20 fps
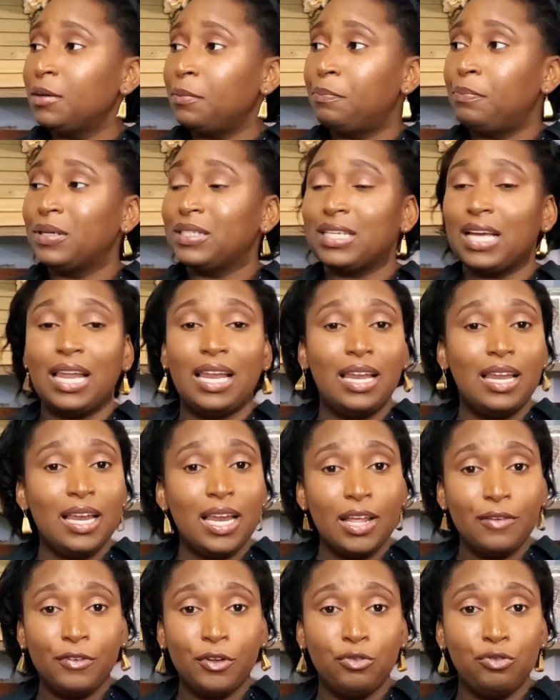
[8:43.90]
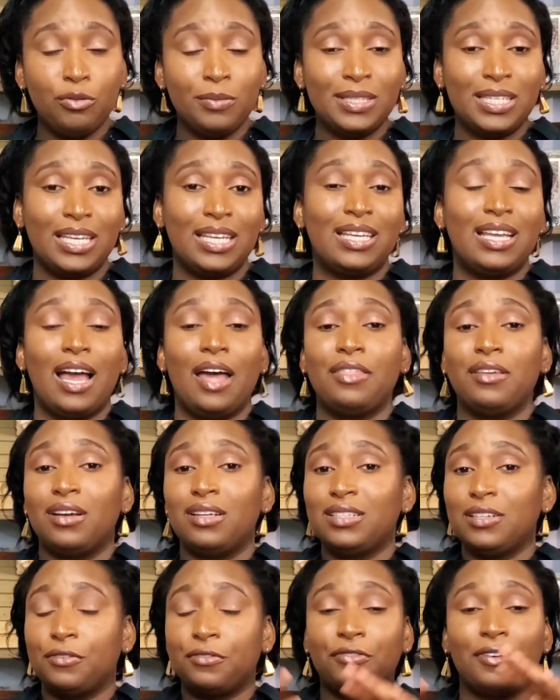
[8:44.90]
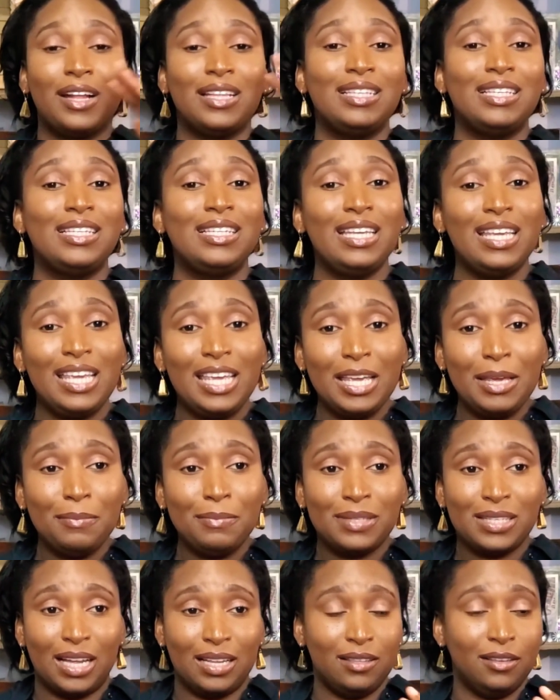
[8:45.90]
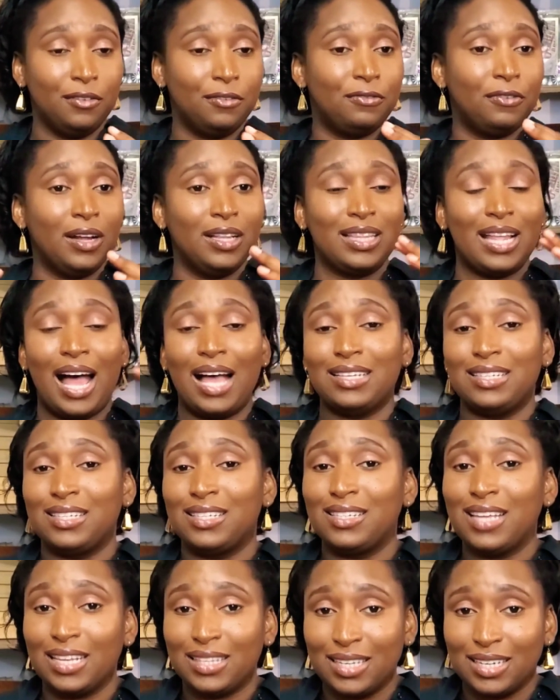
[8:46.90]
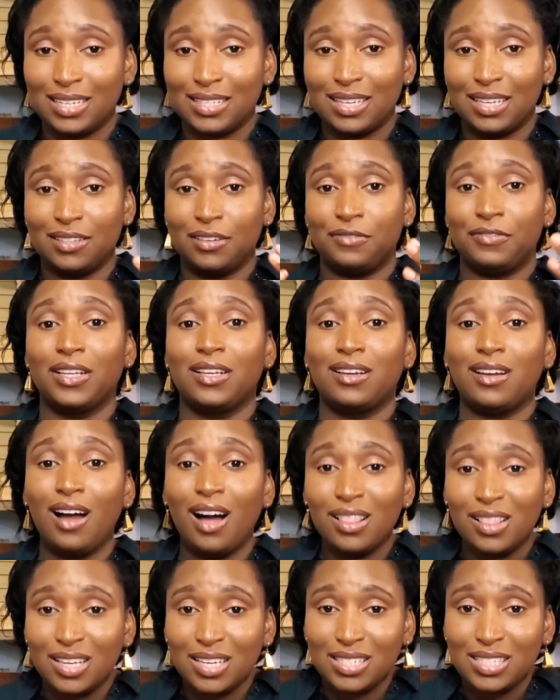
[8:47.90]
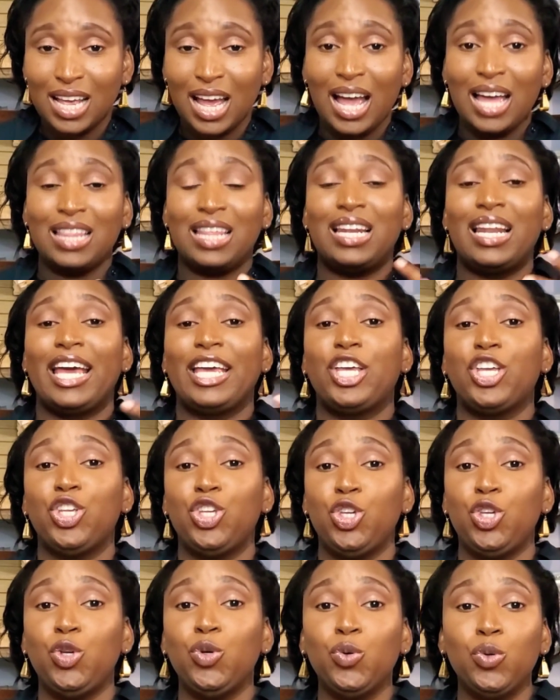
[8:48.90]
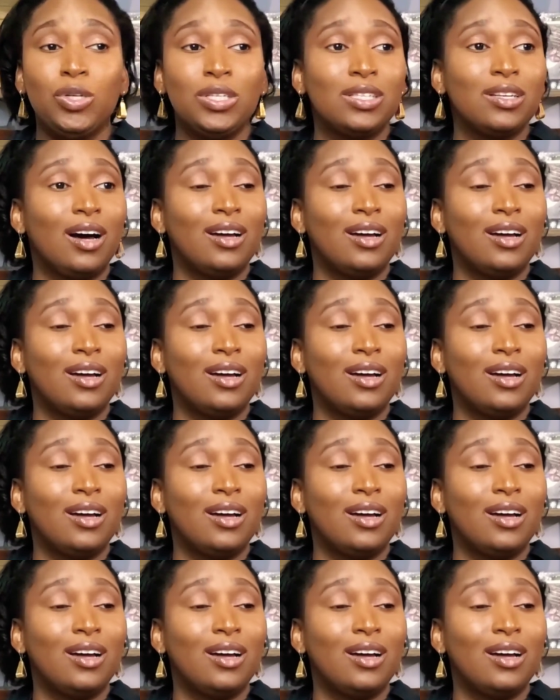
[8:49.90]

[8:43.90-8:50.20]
put a living room together, different themes and different aesthetics and different colors that I can use,